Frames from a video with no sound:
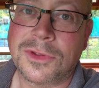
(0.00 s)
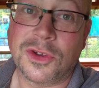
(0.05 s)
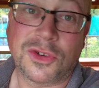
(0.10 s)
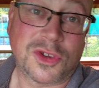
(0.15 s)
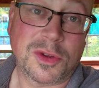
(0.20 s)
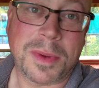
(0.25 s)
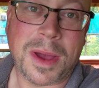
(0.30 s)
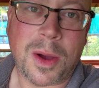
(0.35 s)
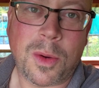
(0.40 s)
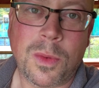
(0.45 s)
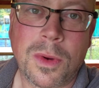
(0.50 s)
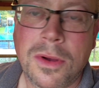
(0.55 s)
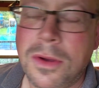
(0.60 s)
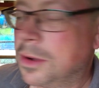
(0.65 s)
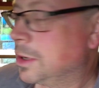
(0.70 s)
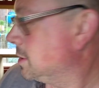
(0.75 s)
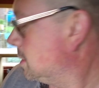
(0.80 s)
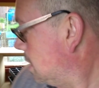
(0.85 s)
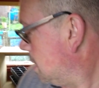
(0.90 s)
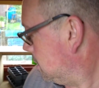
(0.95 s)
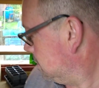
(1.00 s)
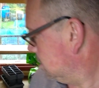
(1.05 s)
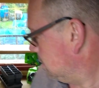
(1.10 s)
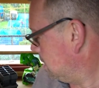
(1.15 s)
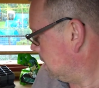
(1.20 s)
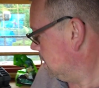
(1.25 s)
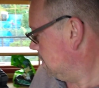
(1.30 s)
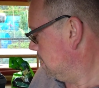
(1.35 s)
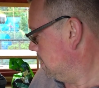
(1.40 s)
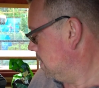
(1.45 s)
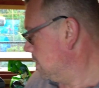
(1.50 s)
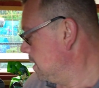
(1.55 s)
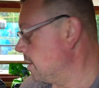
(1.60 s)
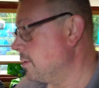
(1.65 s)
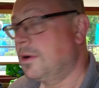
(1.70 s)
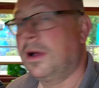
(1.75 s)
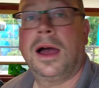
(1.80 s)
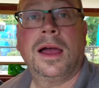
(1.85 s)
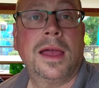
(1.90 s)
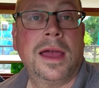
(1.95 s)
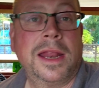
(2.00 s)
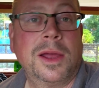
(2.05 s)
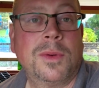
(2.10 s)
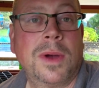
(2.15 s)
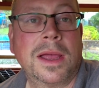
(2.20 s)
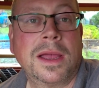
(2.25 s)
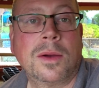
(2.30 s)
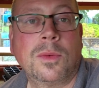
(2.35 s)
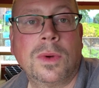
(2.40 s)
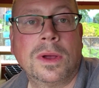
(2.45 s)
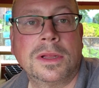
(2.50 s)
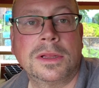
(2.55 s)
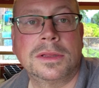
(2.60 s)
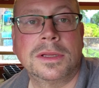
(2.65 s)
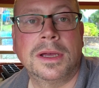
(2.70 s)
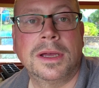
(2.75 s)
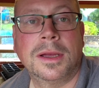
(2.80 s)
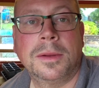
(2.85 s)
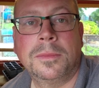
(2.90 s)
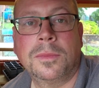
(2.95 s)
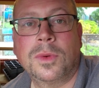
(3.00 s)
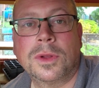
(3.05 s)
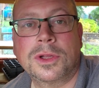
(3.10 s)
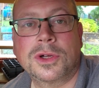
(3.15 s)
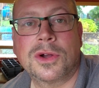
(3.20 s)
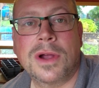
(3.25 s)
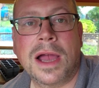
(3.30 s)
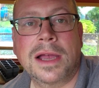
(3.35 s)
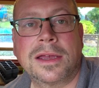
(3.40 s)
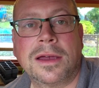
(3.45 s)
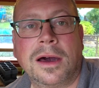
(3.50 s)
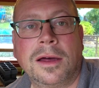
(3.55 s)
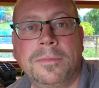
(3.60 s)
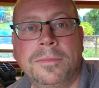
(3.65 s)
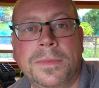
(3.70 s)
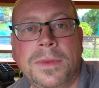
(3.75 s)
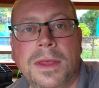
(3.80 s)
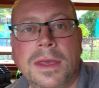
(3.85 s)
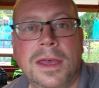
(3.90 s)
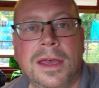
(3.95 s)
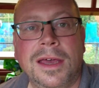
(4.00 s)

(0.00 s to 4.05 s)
Just about works, that, doesn't it? Right, anyway, we'll crack on.